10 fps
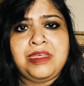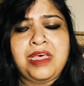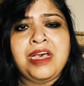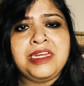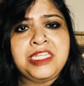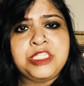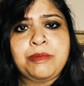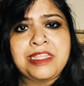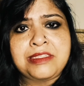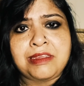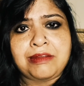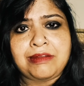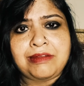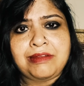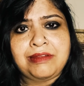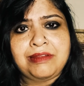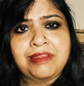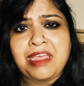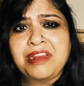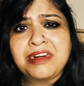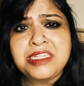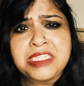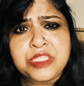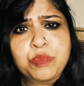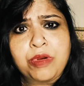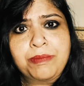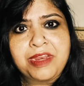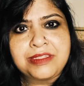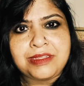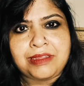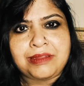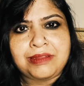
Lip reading: Agni's blessing. And Agni says, what blessing?